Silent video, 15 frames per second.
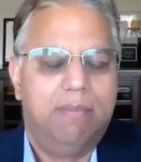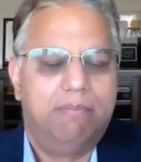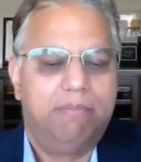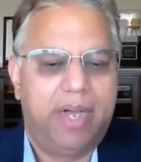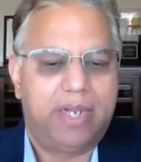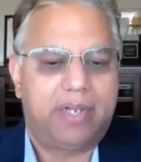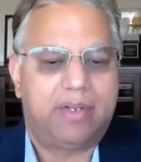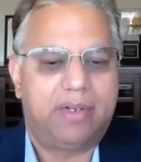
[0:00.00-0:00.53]

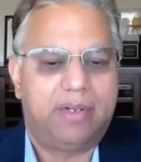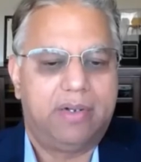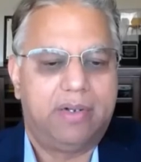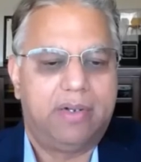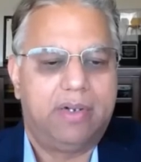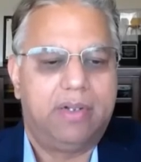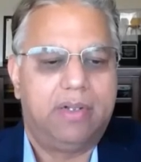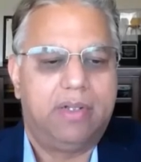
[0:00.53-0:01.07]
But
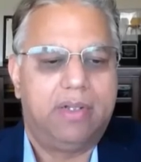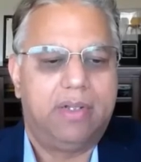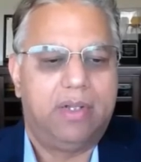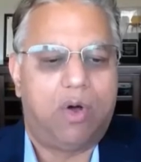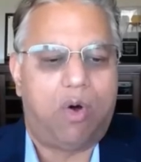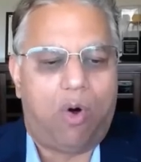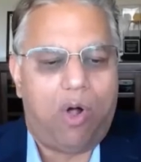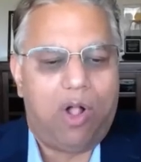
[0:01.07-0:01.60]

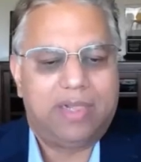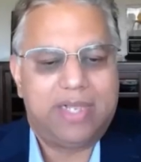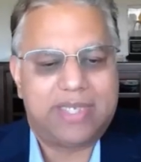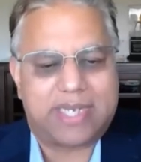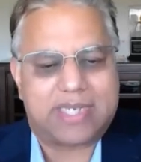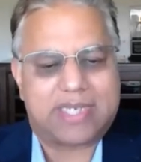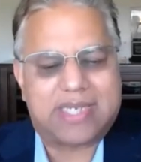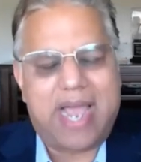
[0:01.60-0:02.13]
all this
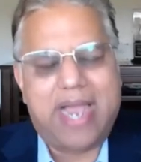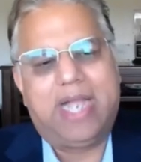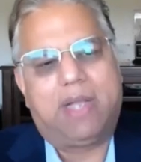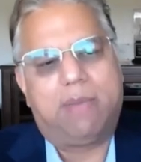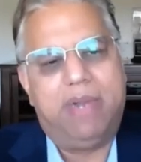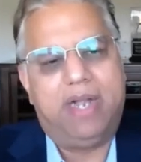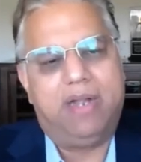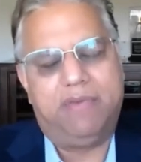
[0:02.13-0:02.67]

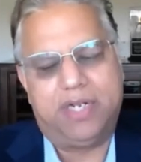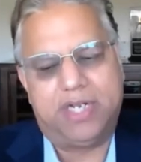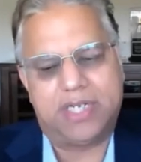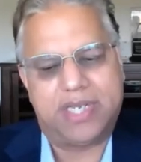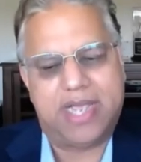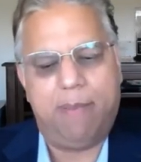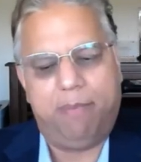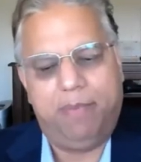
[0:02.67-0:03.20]
excitement which
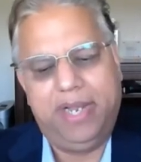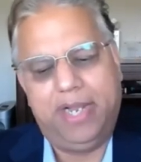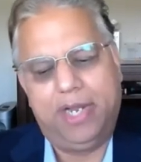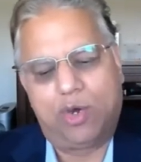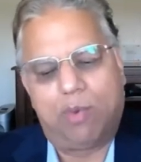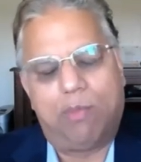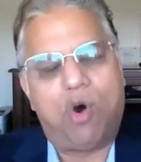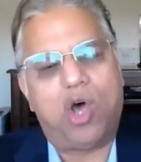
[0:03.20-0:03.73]
is happening
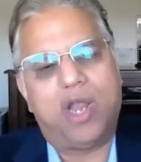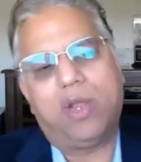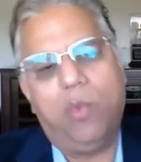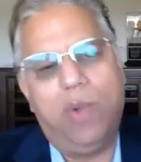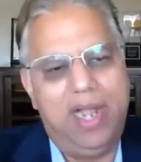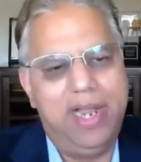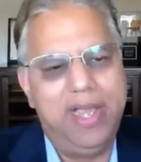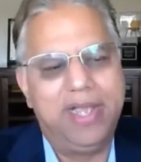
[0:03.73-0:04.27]
in robotic
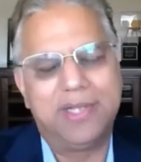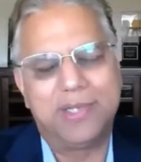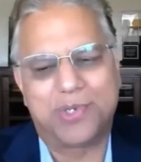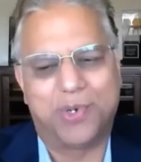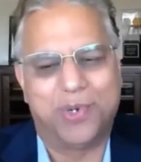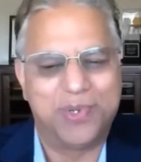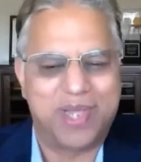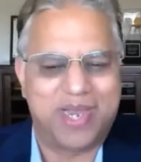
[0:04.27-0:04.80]
welding.
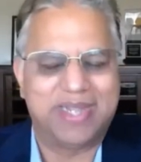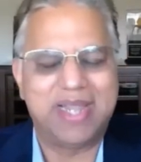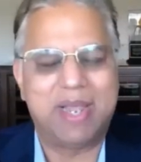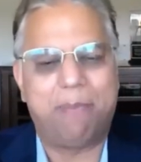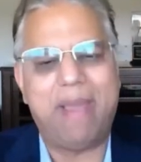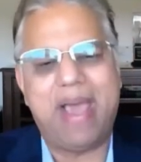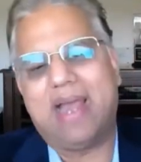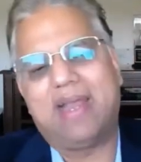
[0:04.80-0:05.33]
So another
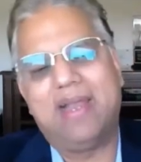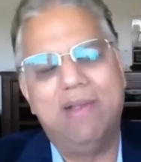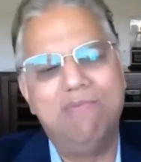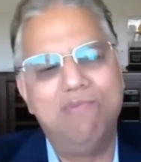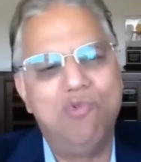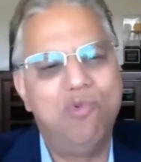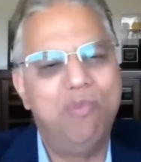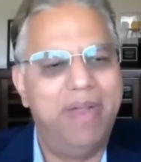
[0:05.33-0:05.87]
parallel
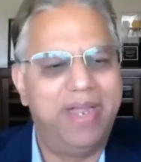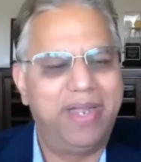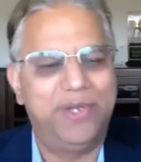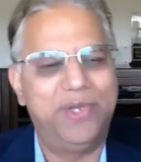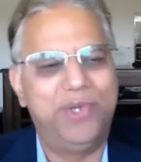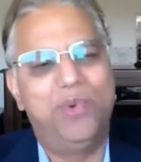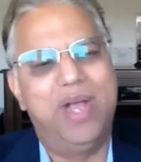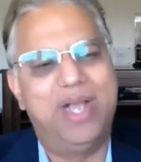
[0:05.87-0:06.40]
movement
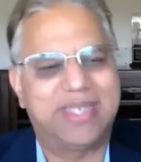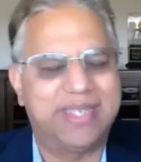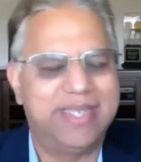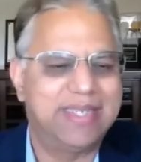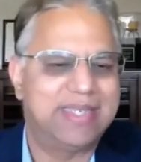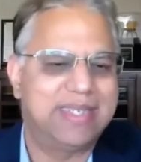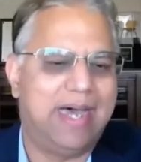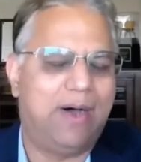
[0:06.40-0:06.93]
in US
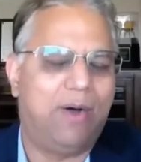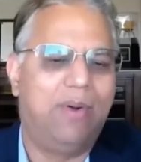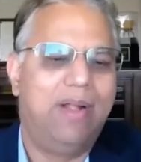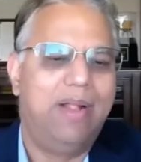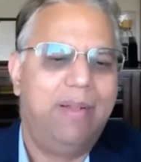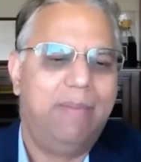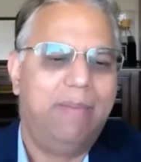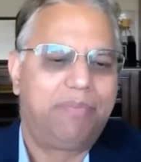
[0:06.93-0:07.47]
is now
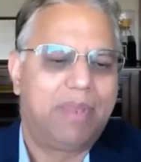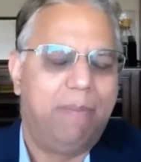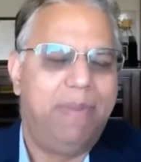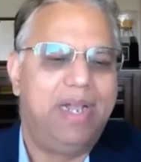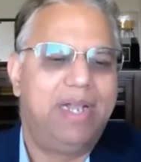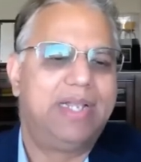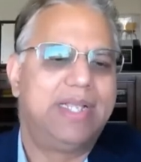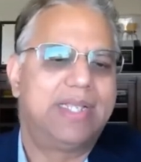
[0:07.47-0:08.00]

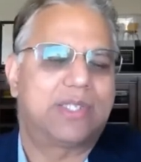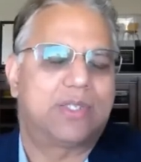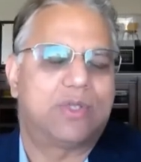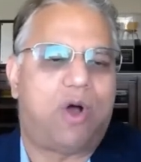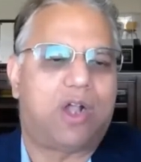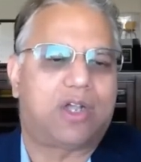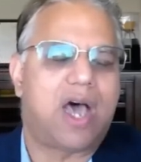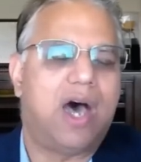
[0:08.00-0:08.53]
build this
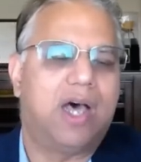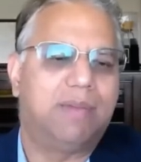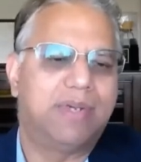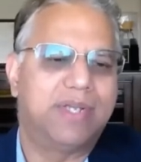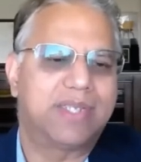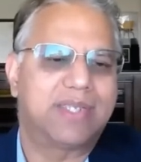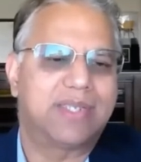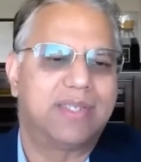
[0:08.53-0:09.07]
autonomous